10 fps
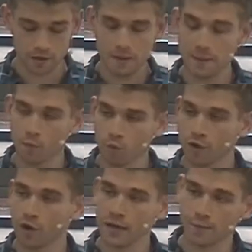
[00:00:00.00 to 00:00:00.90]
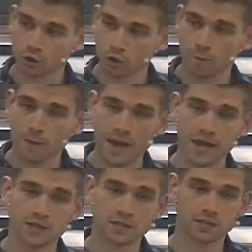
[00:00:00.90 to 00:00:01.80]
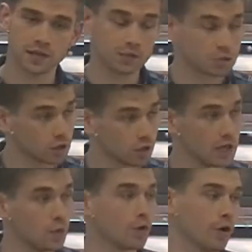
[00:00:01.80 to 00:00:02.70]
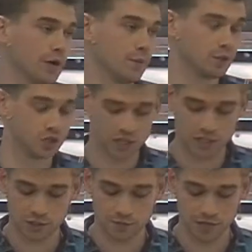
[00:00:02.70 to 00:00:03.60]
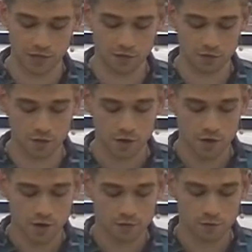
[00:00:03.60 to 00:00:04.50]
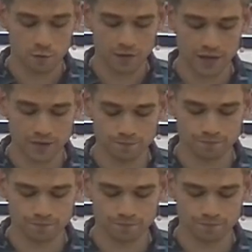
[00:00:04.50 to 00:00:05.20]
people were not able to obey it and certainly were not able to change themselves from within.